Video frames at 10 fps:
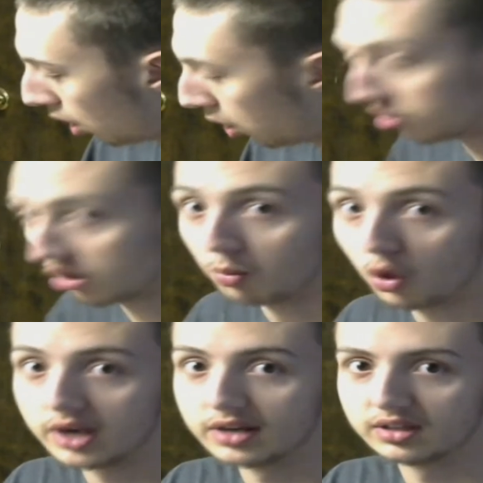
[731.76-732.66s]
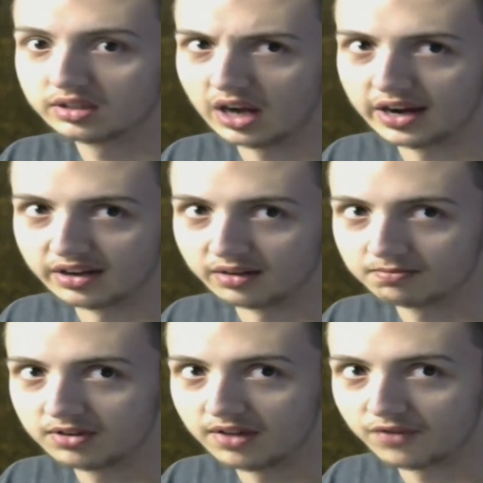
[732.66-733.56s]
are somewhat kind of
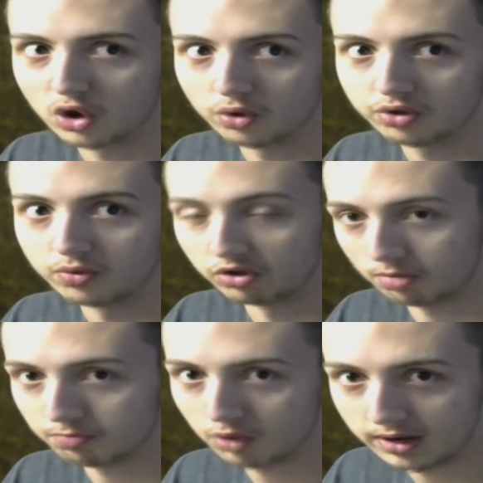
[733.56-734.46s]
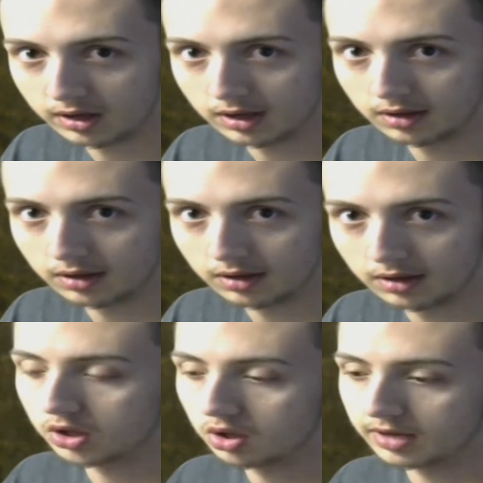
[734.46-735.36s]
difficult to interpret,
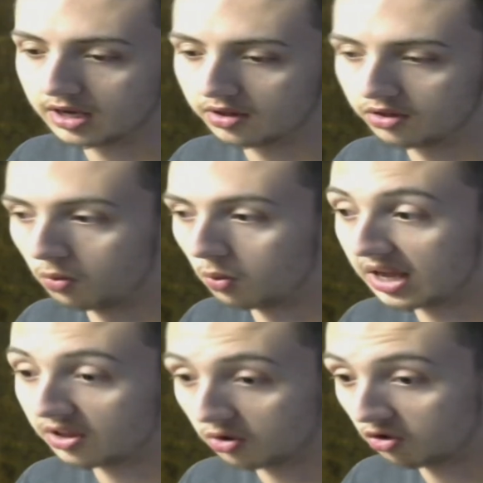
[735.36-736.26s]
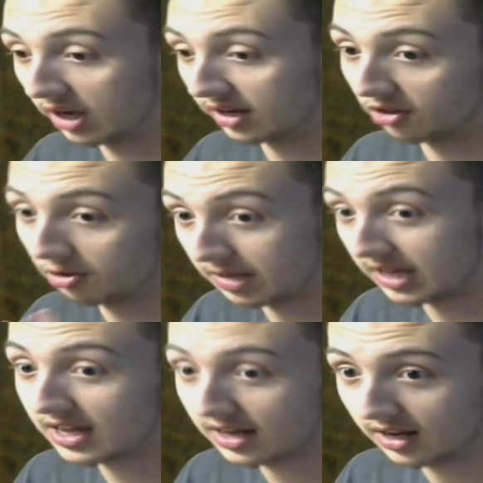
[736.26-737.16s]
especially because the way they're trying to
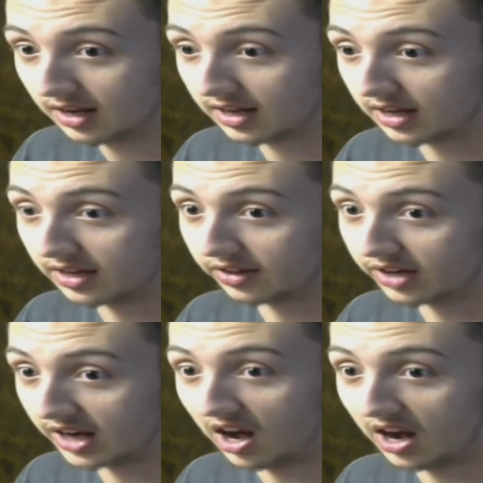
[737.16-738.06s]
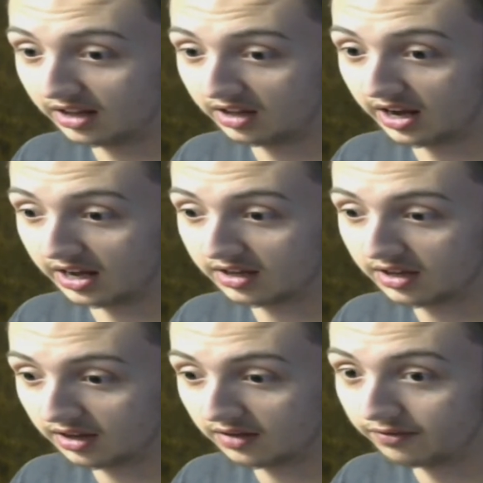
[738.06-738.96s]
speak it is not, like,
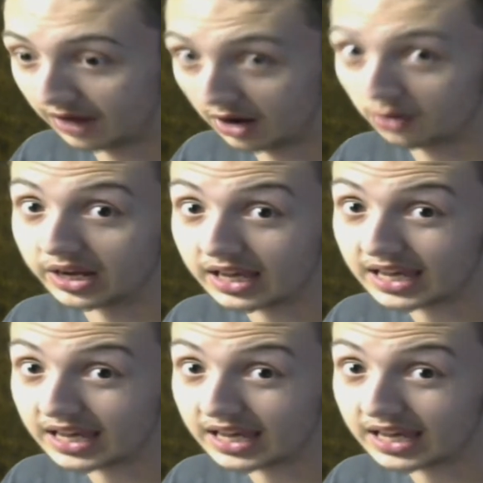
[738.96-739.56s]
very